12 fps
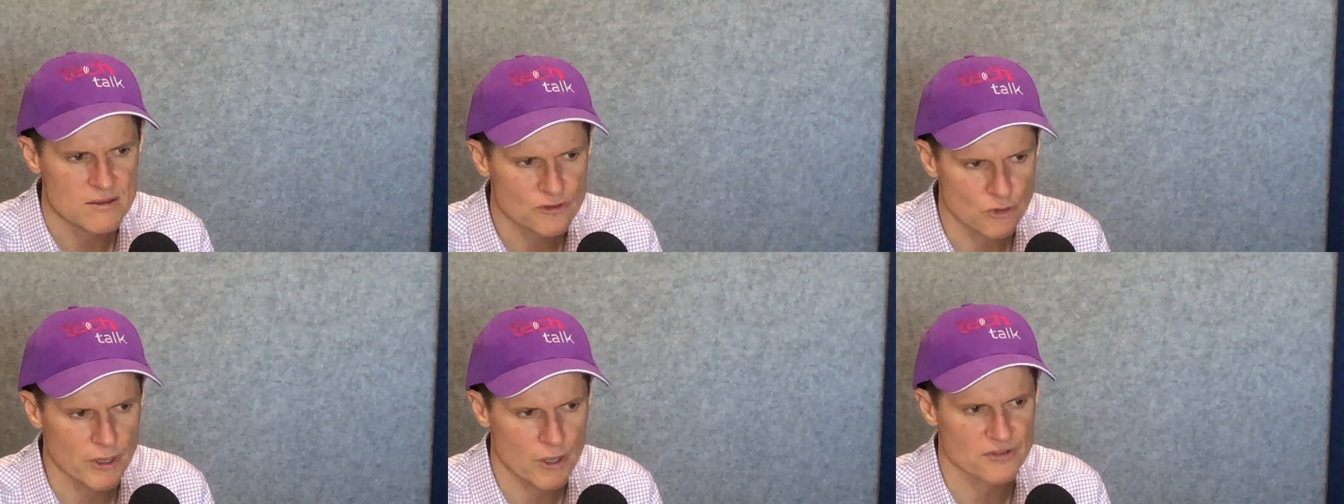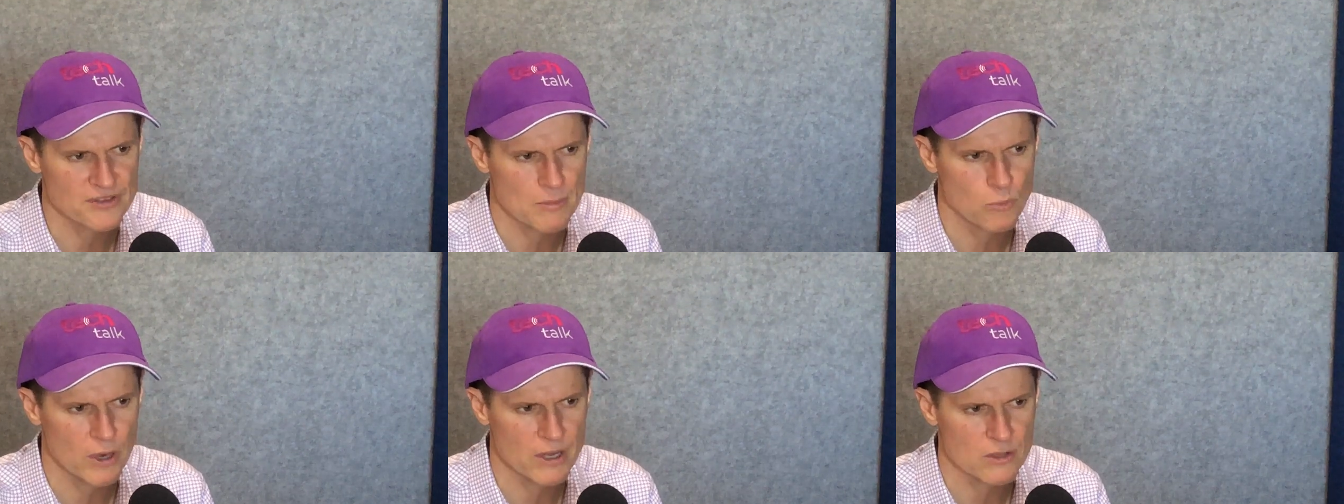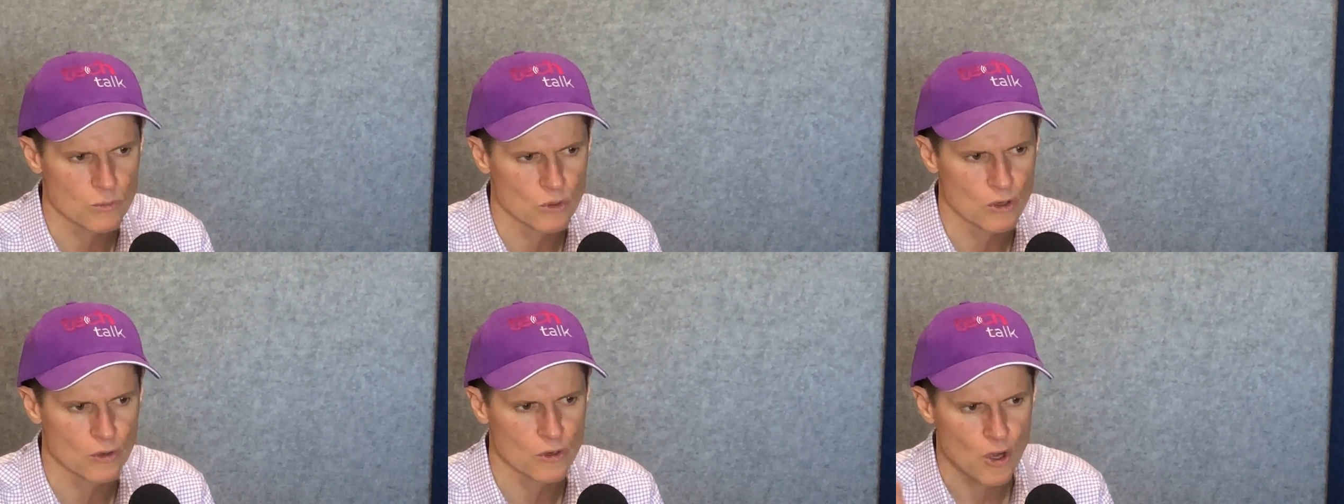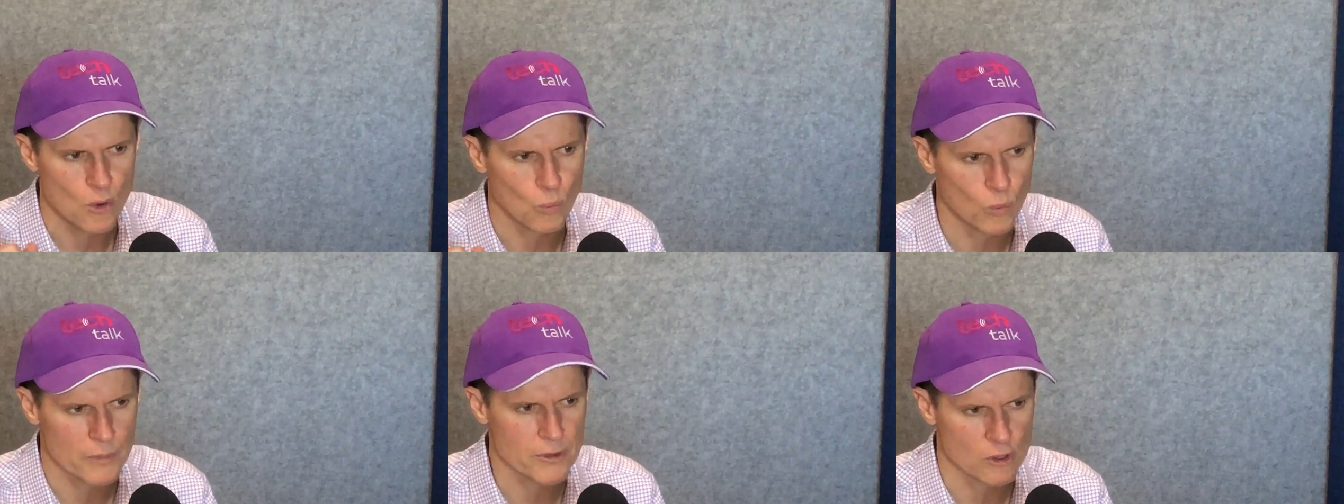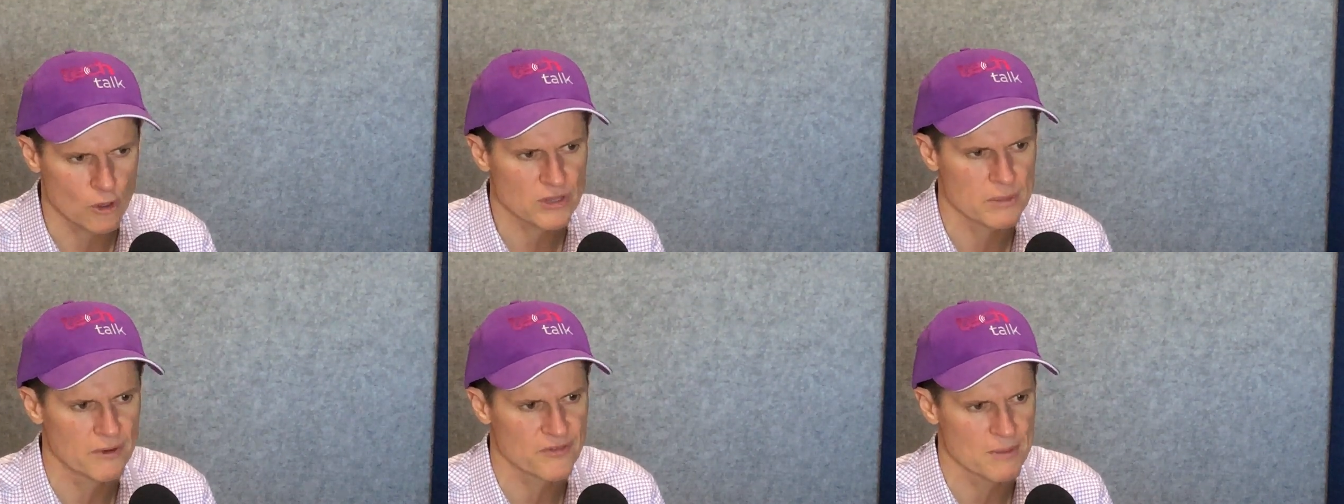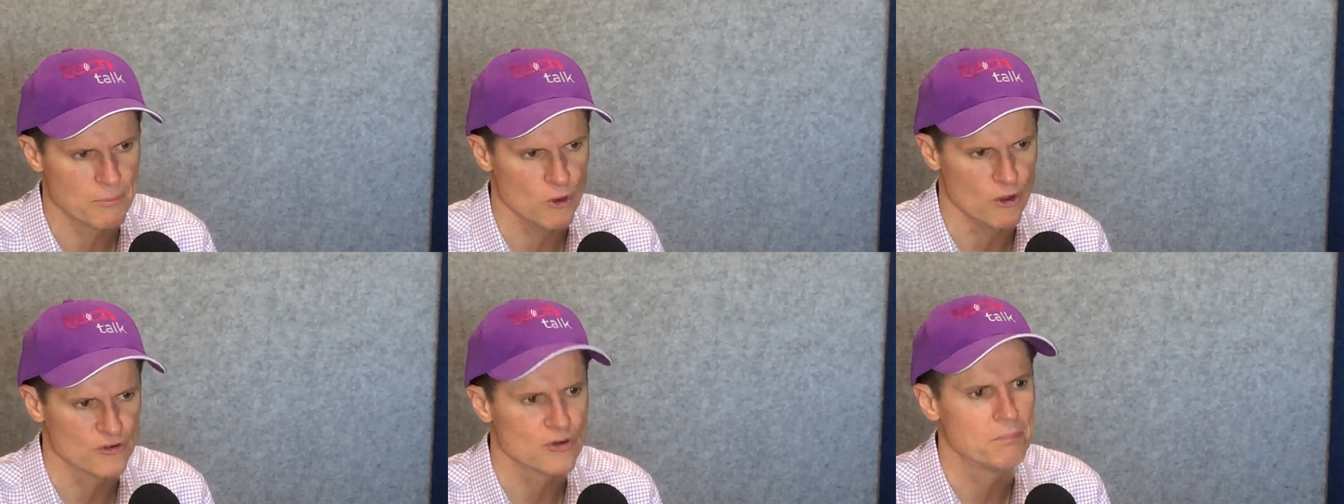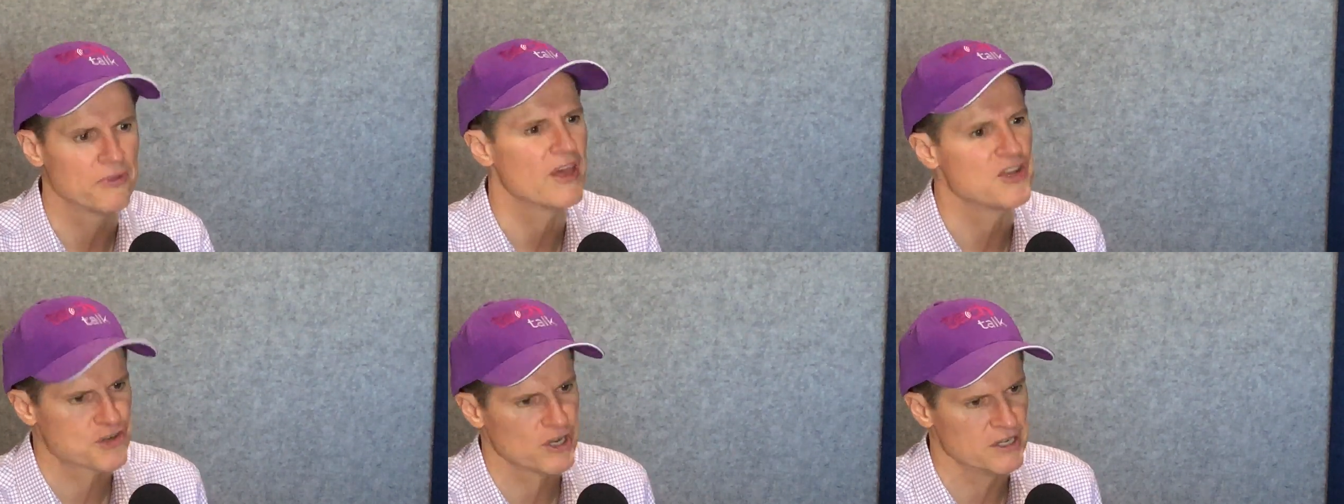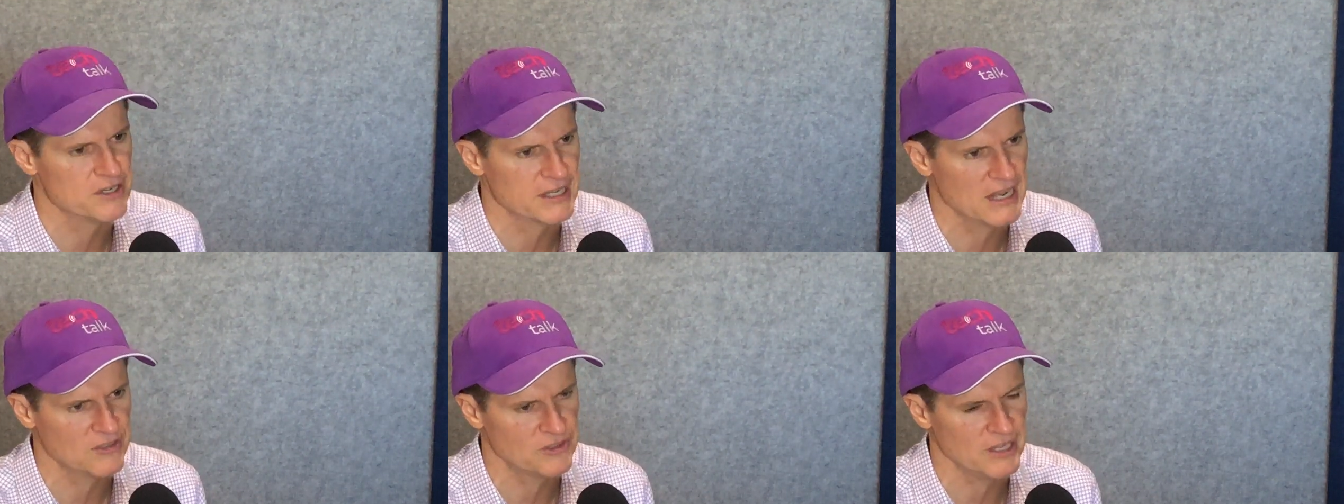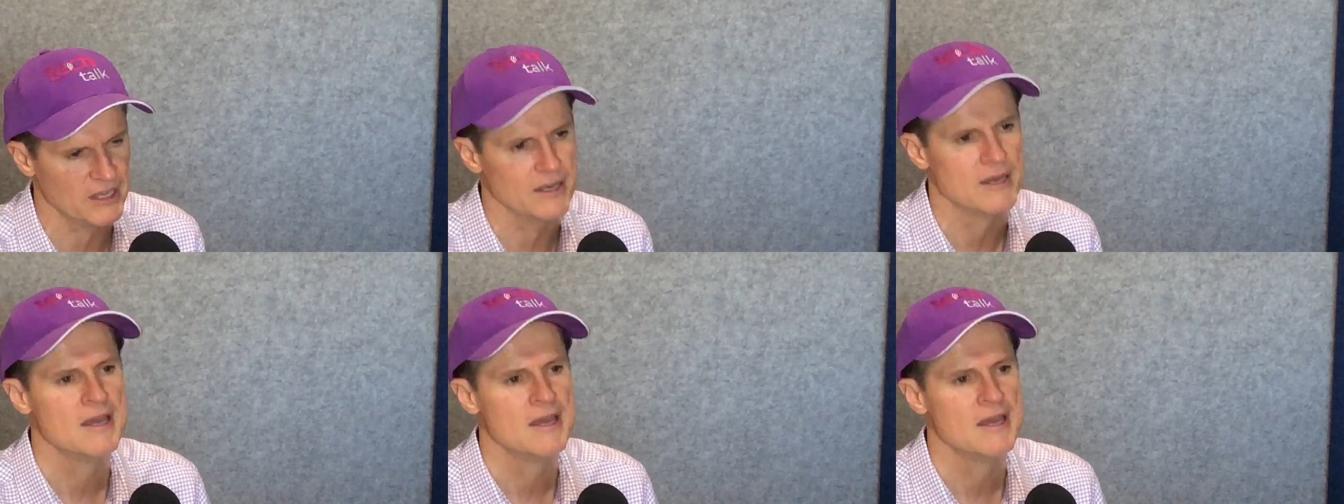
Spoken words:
Toyota's number one in the world, we want to knock them off their perch, but they cheated to get there.